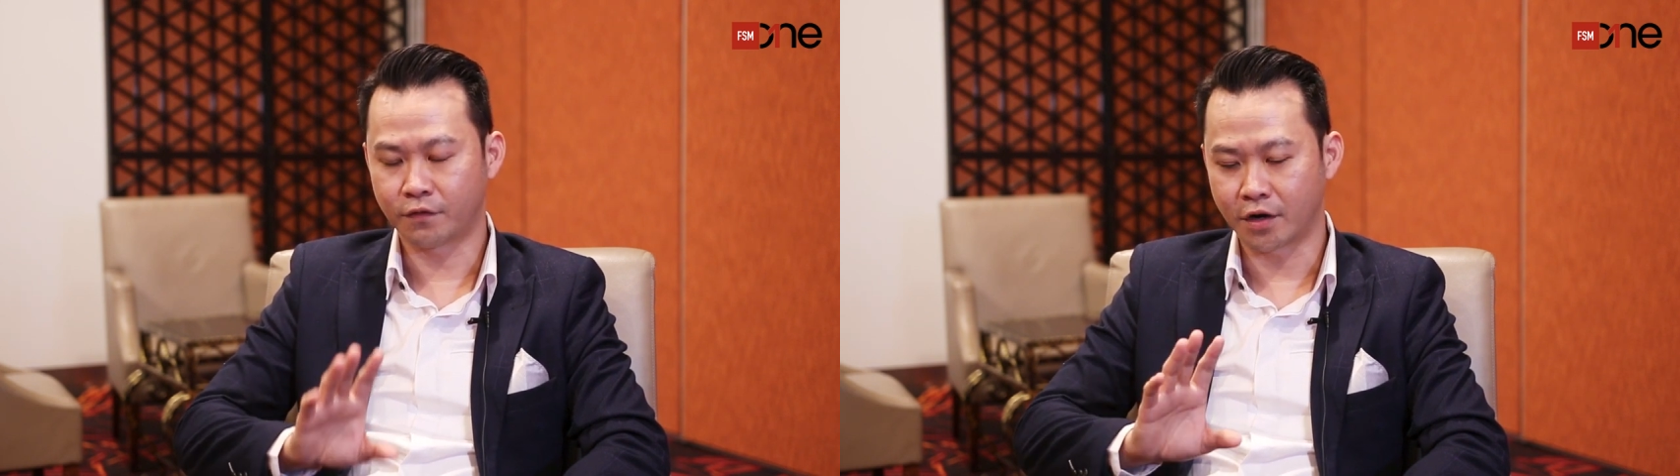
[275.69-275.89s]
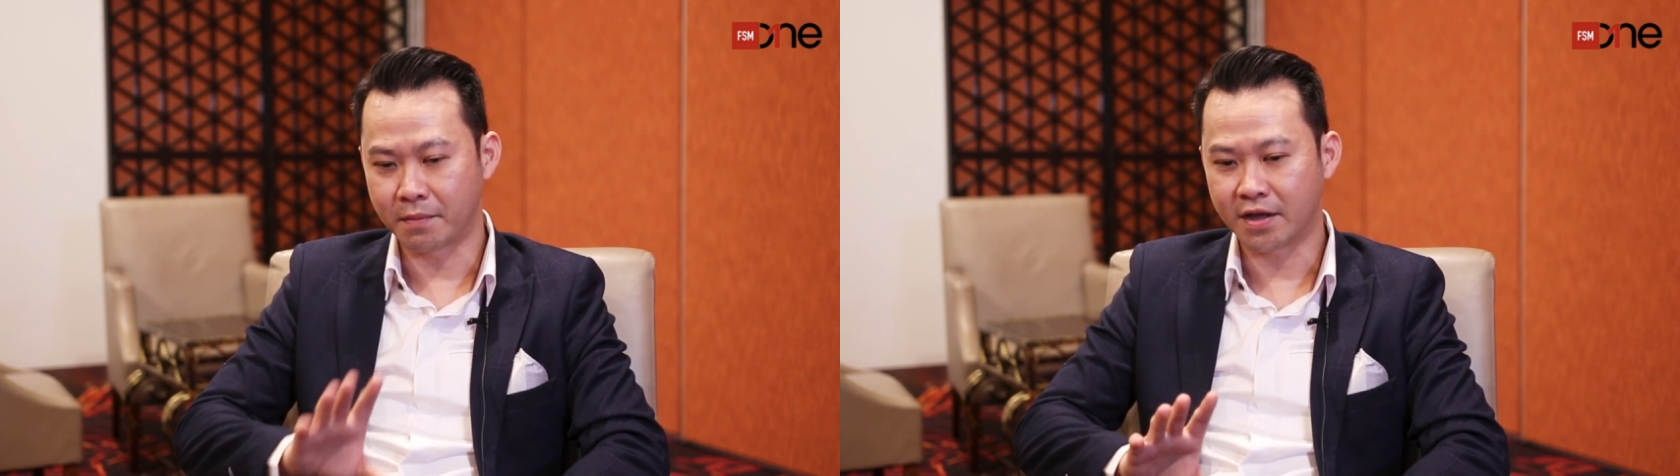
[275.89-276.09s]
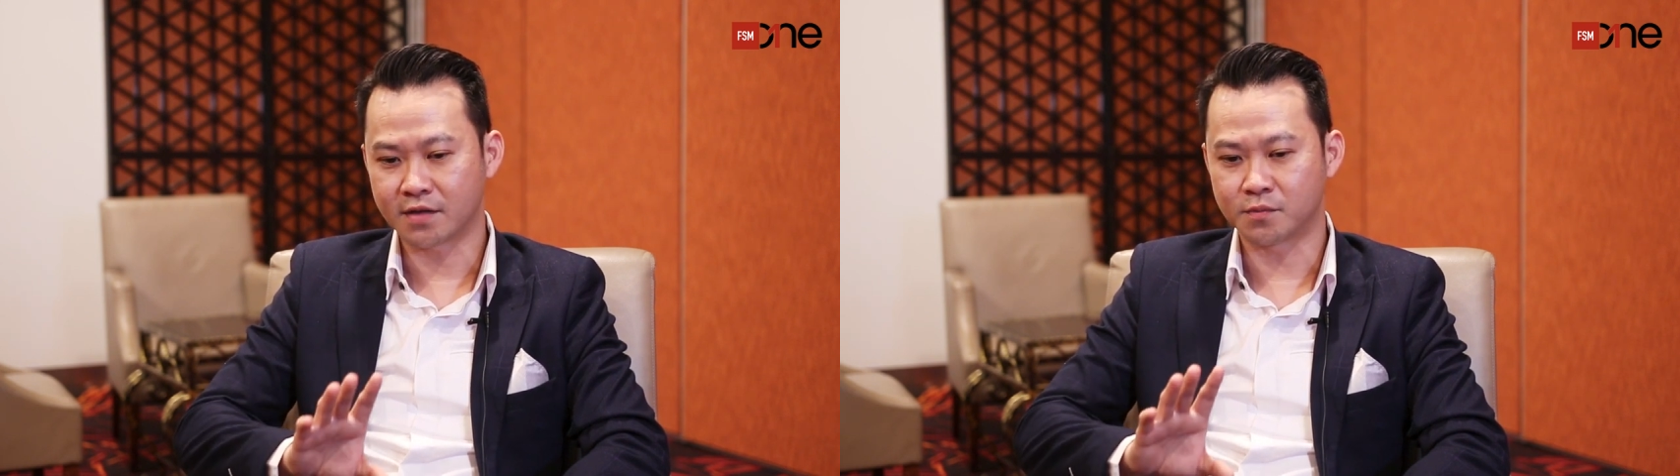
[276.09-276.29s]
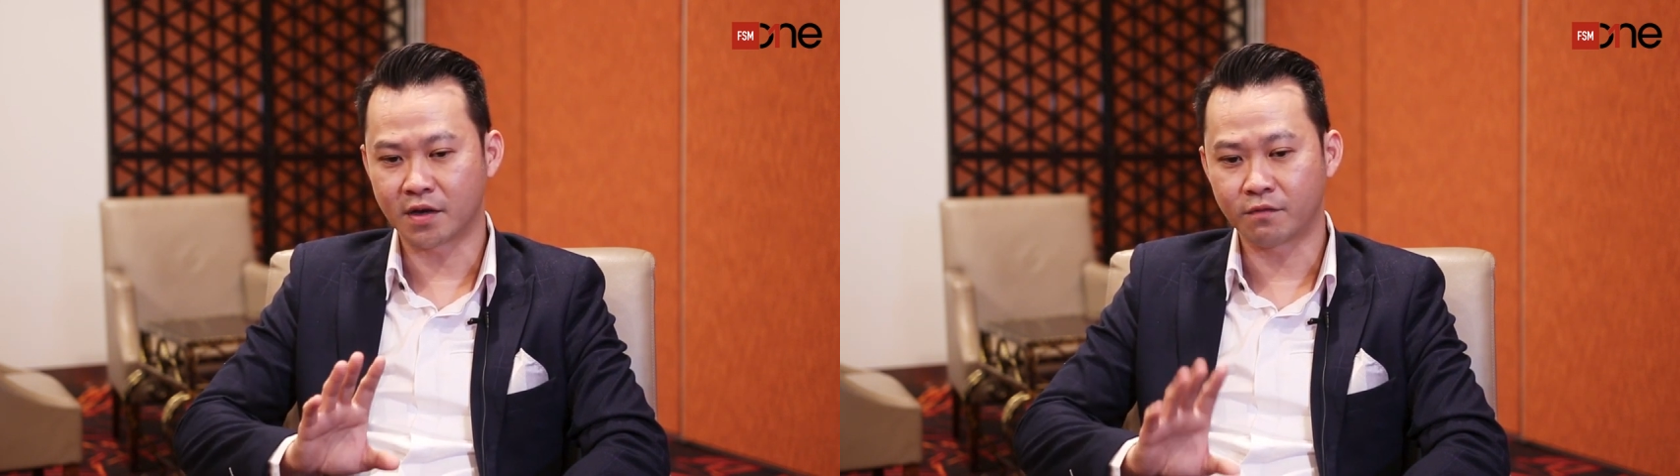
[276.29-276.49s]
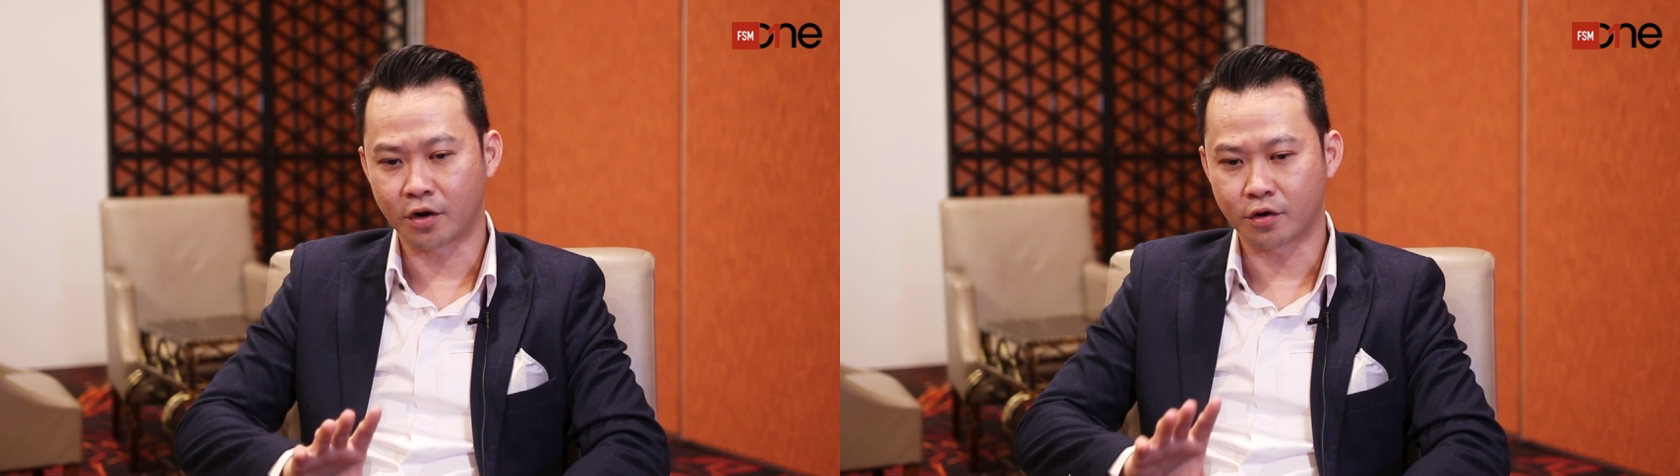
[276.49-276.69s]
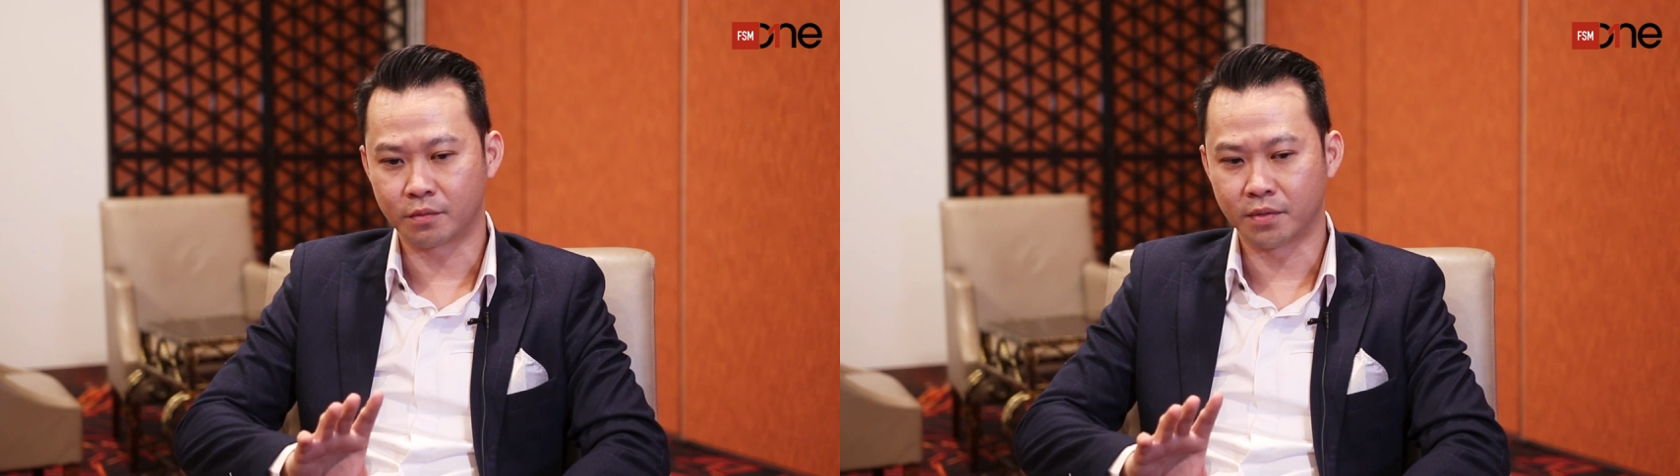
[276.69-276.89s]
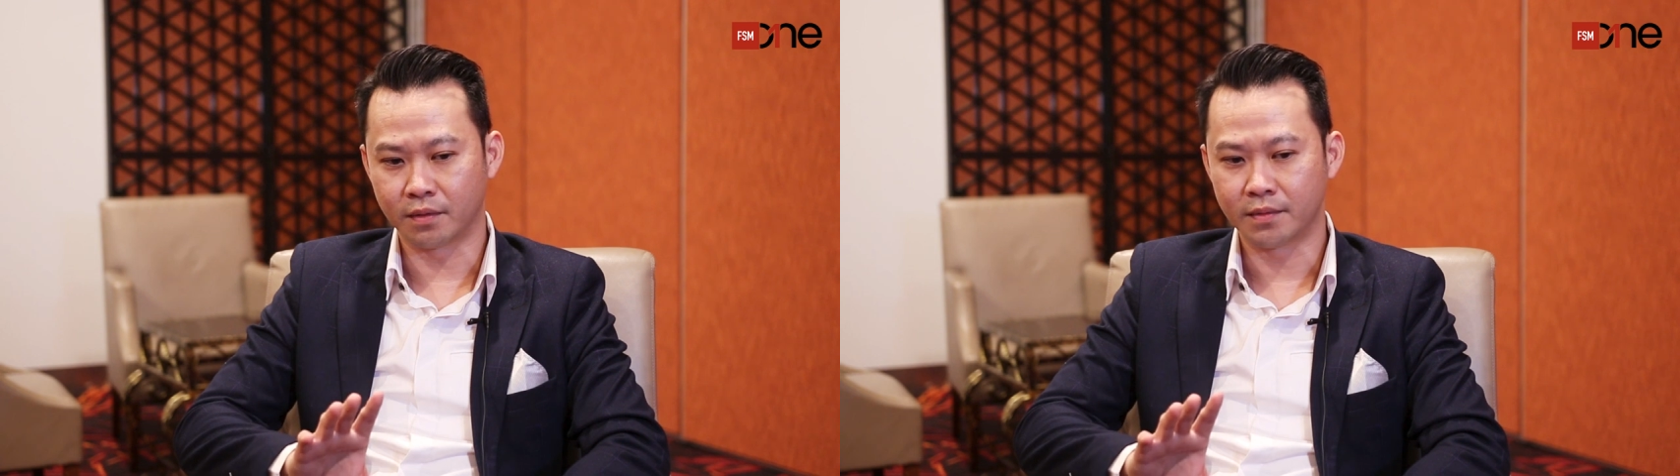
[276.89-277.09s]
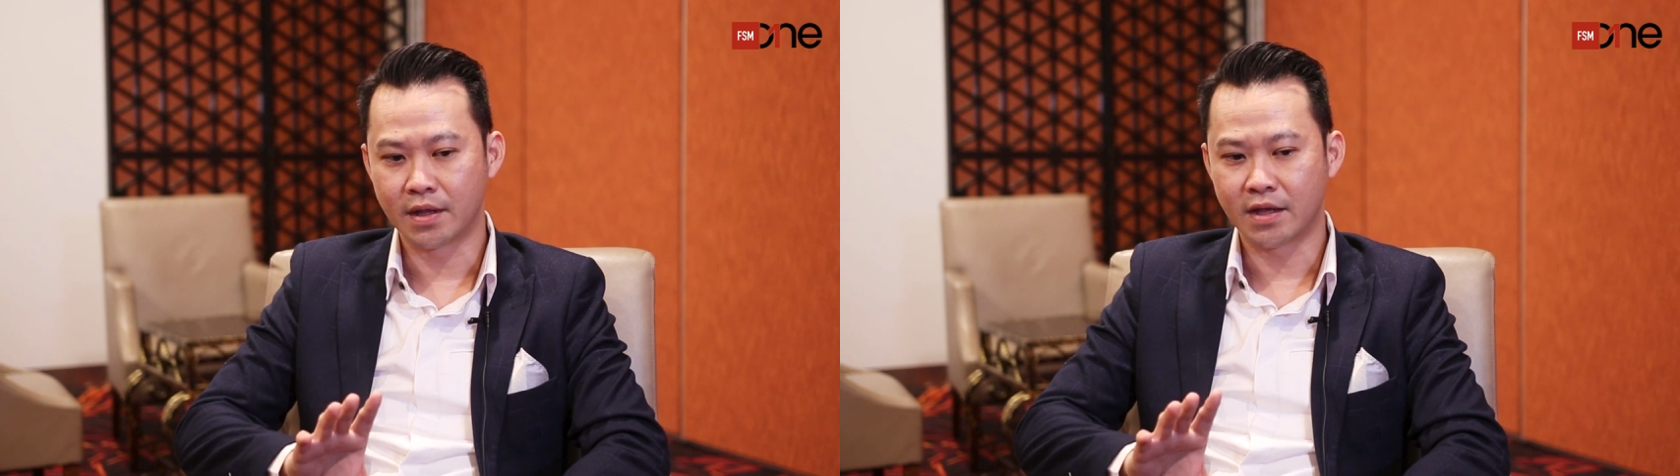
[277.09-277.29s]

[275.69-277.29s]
for the big caps become vulnerable,